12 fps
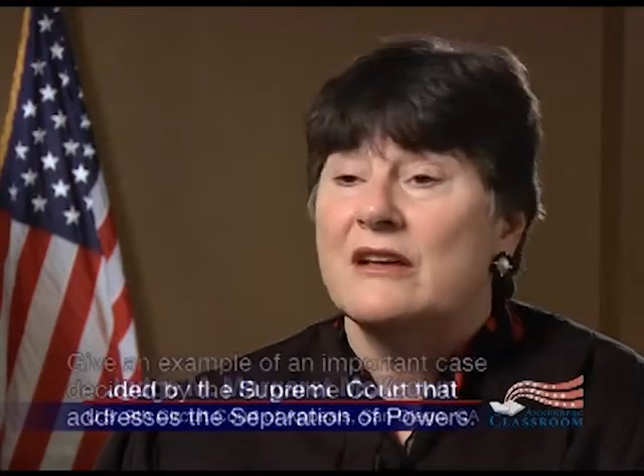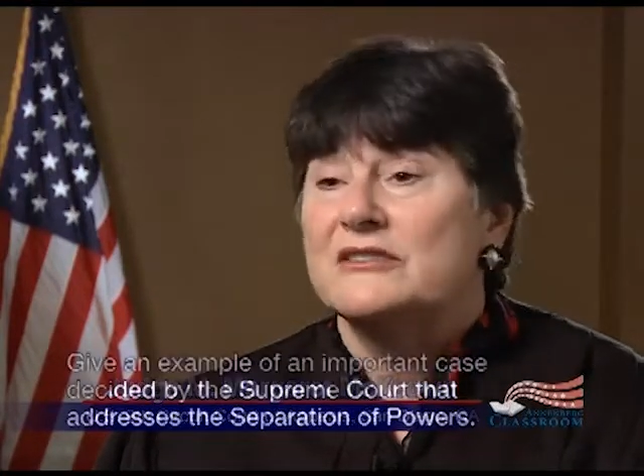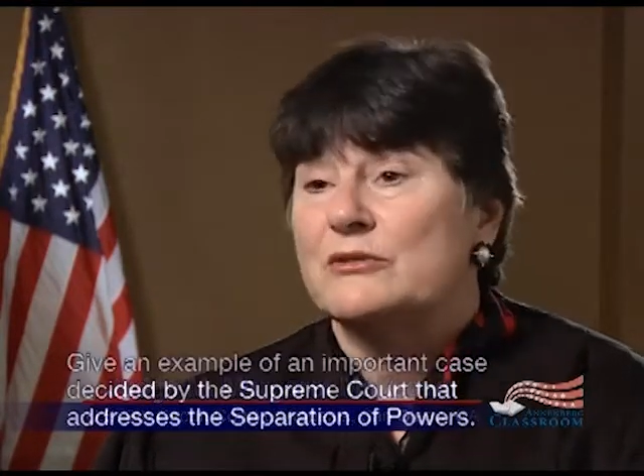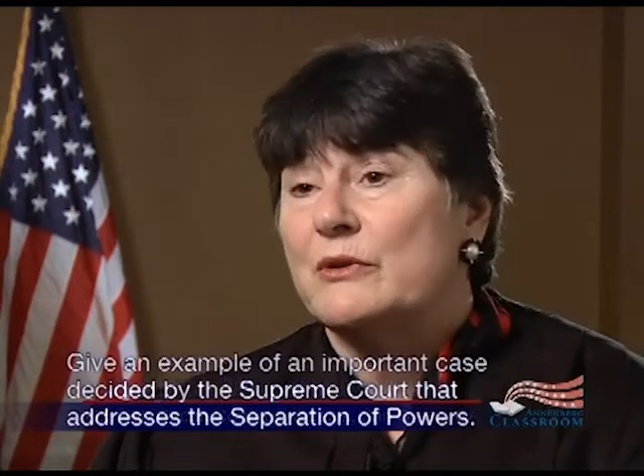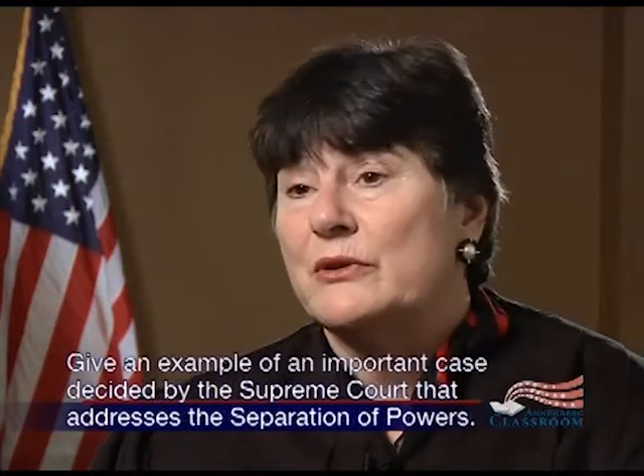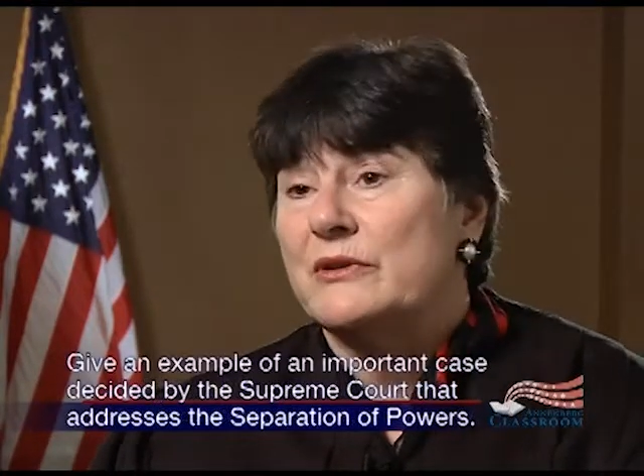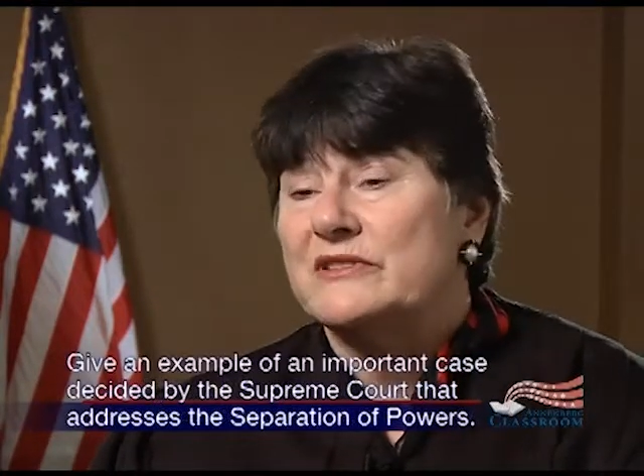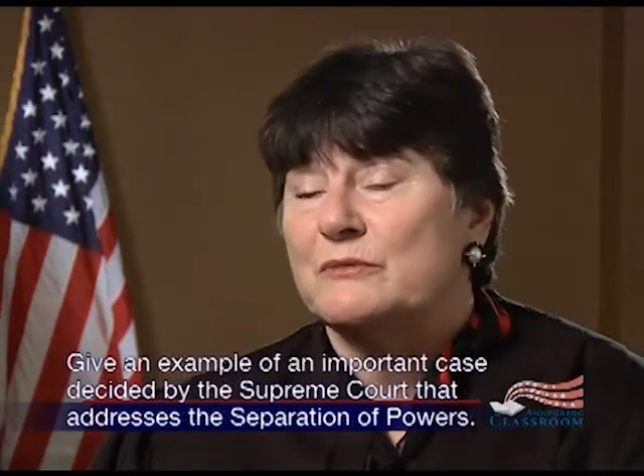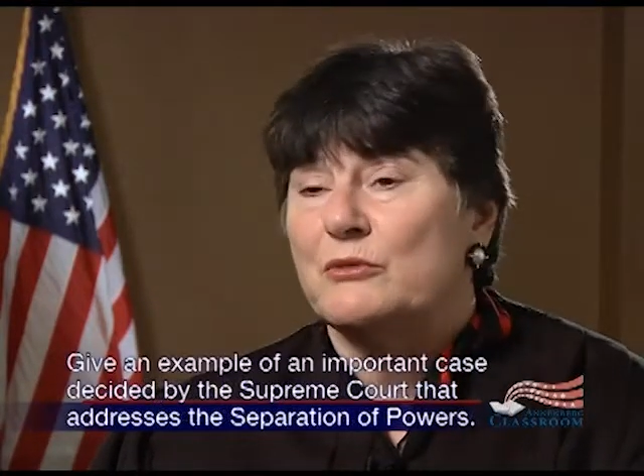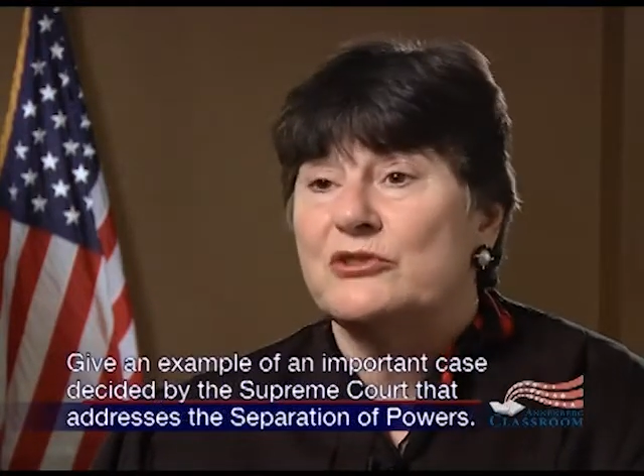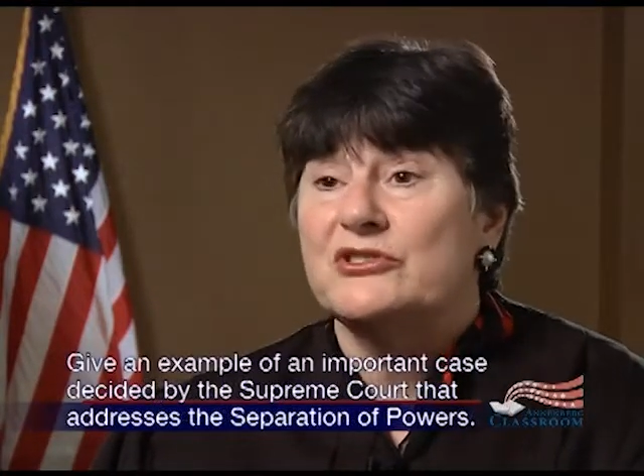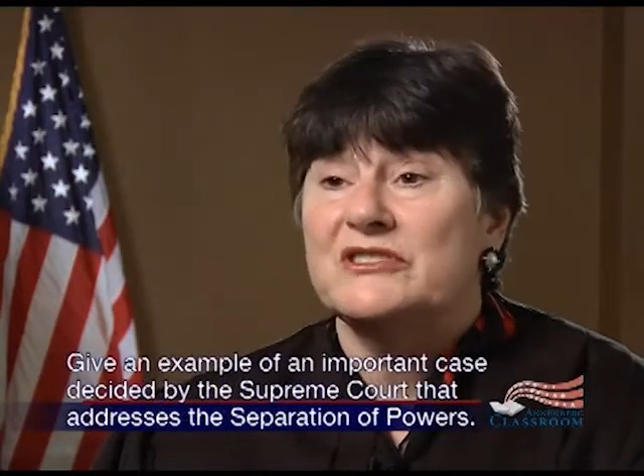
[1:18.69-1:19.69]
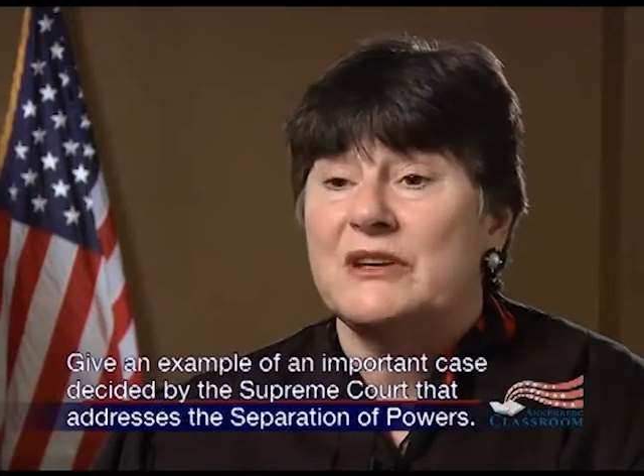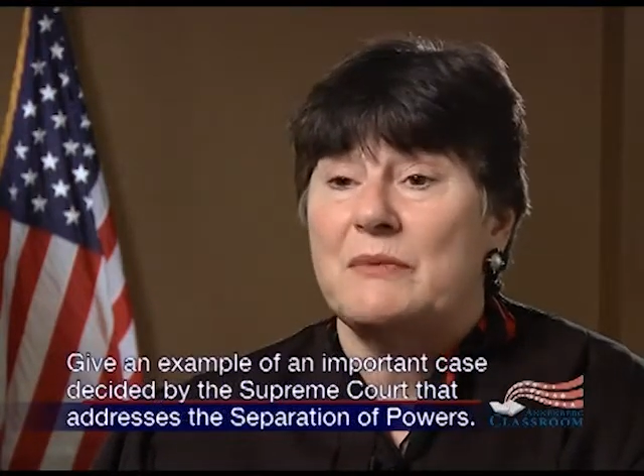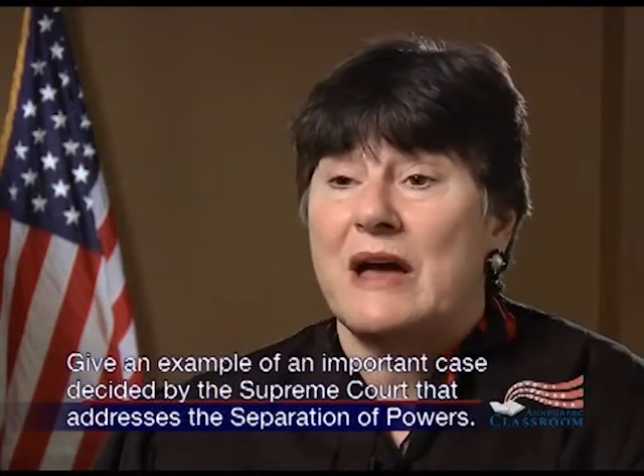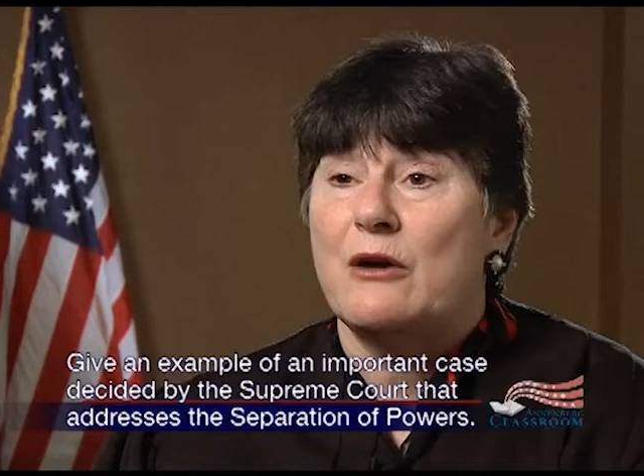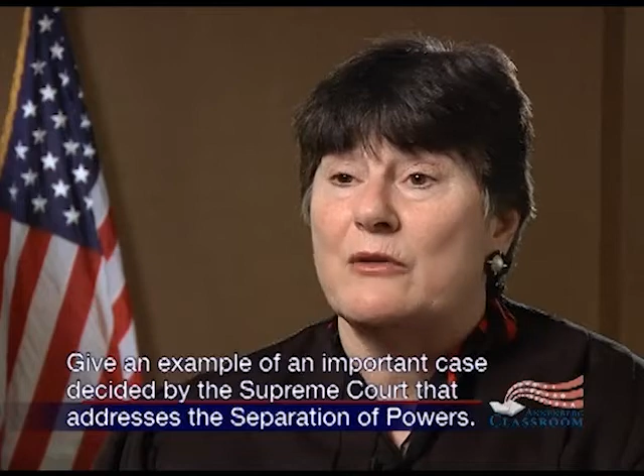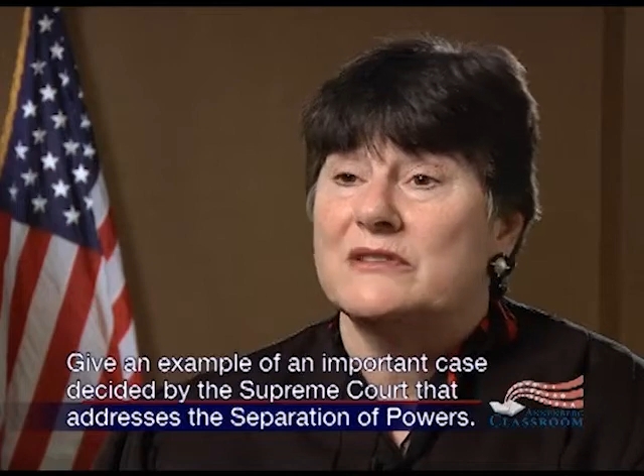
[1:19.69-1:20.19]
So under his emergency
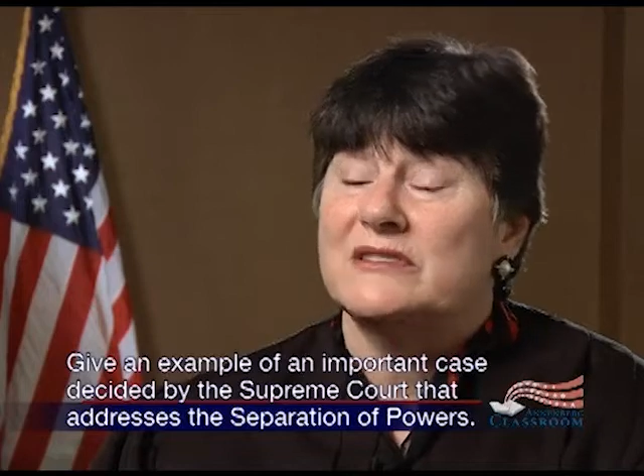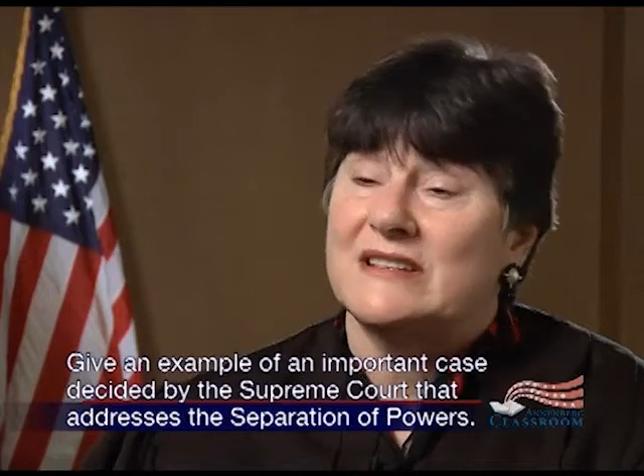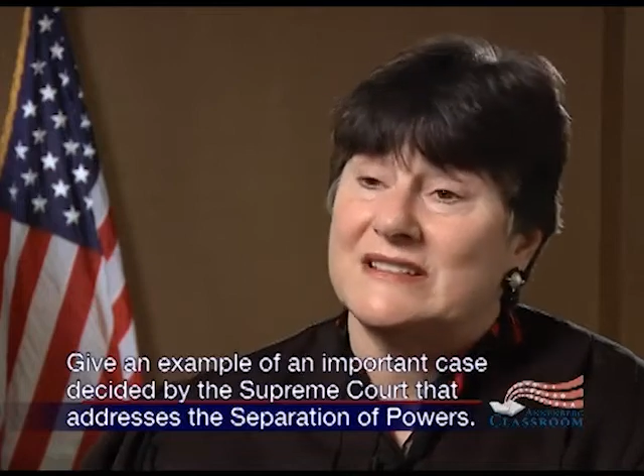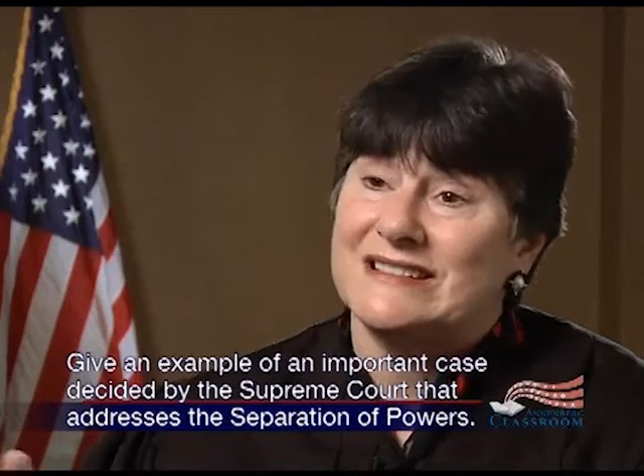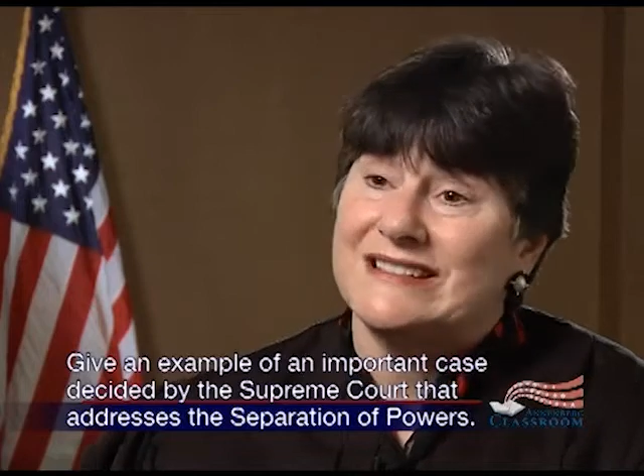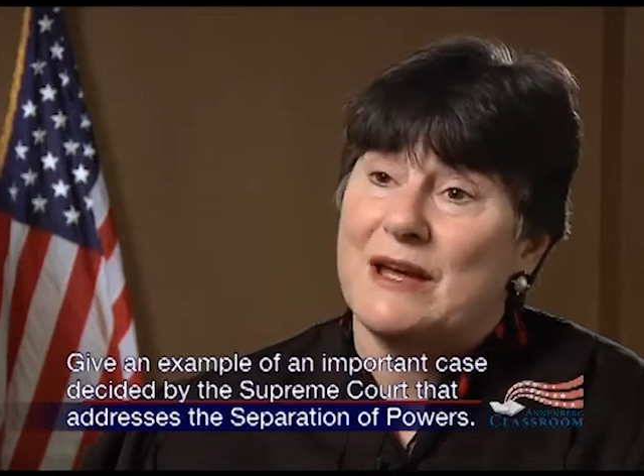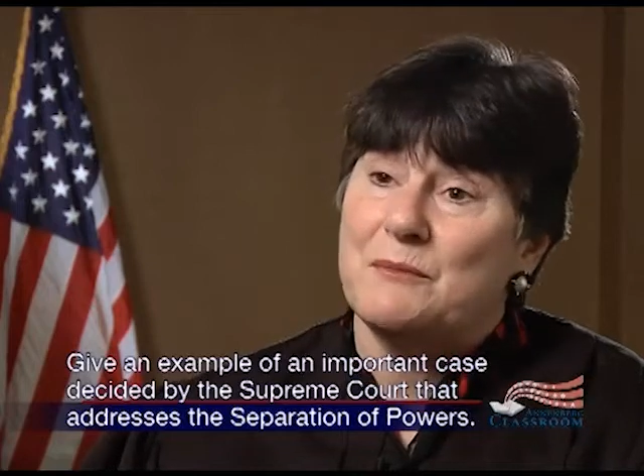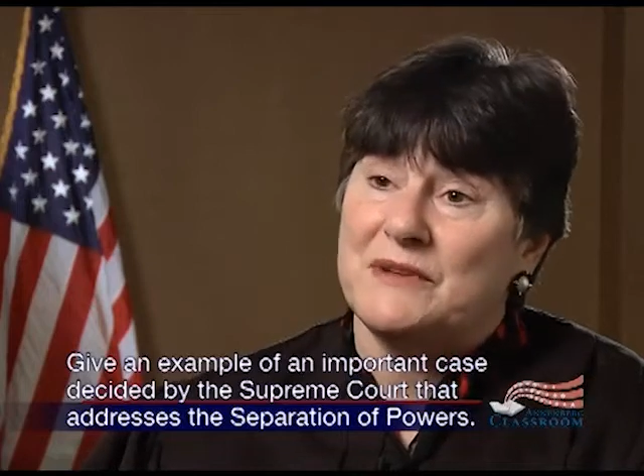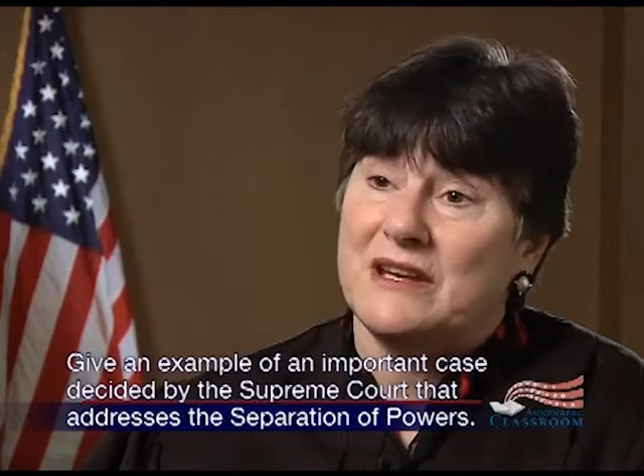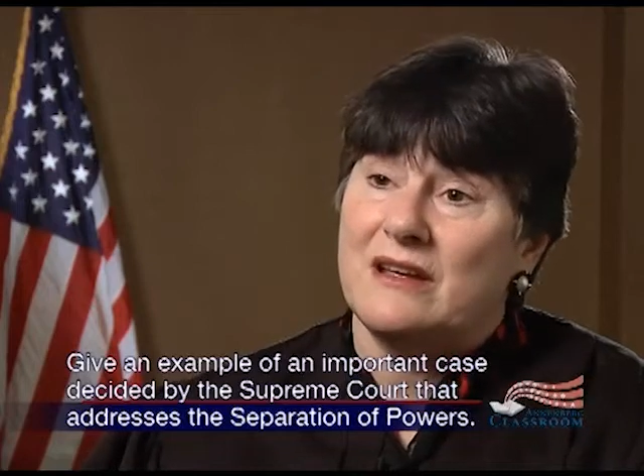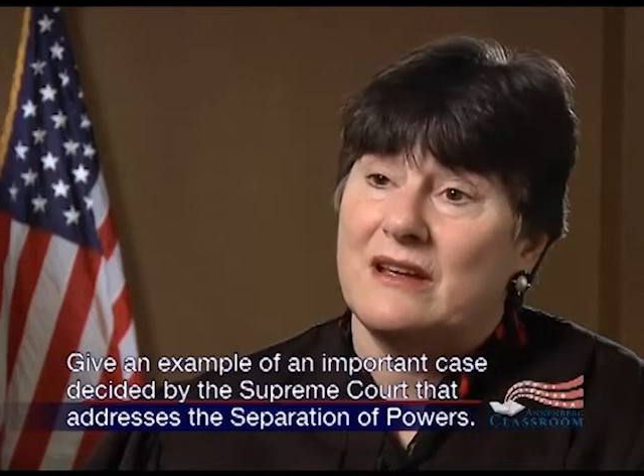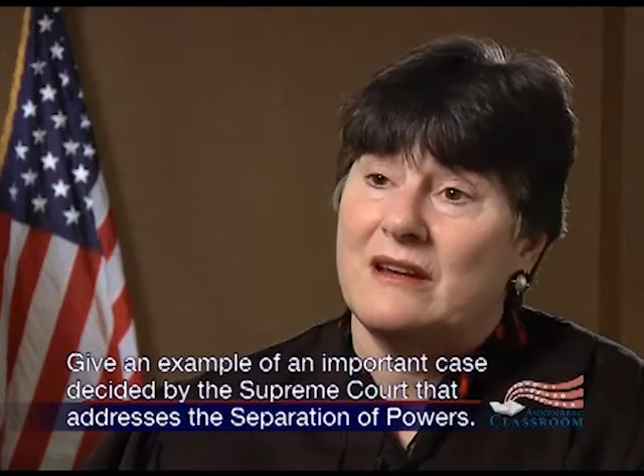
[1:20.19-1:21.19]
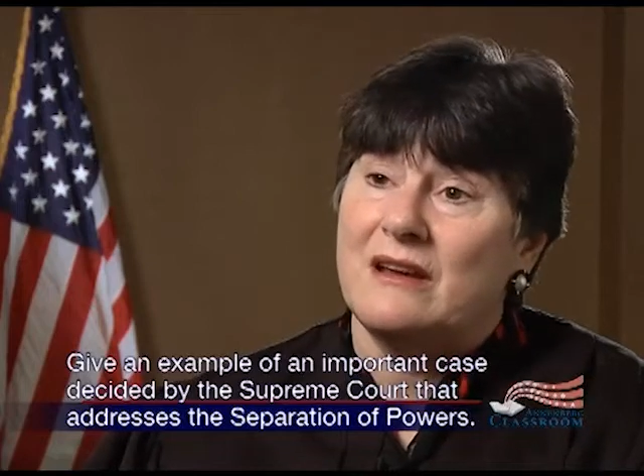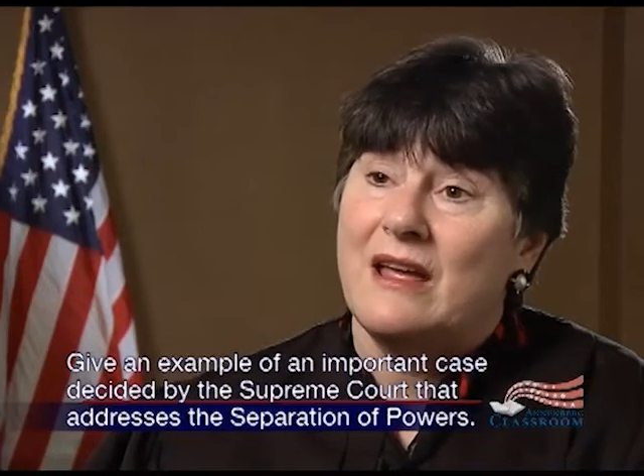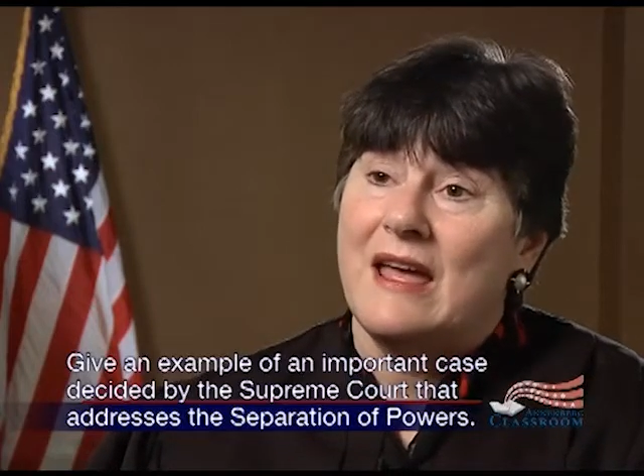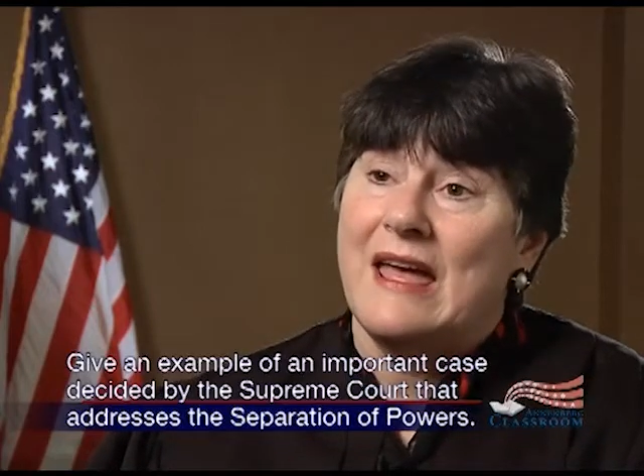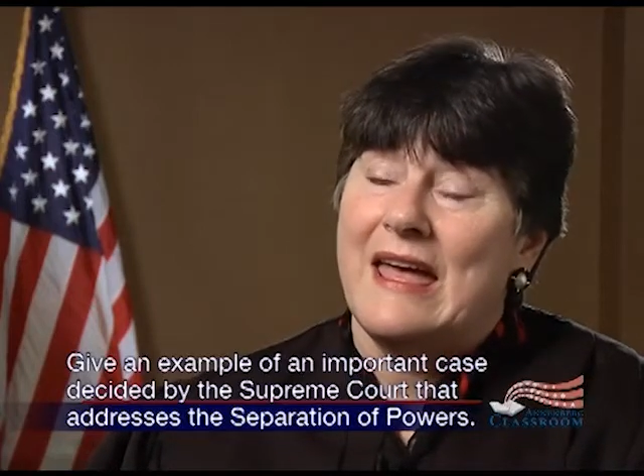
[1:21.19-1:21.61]
powers, he stepped in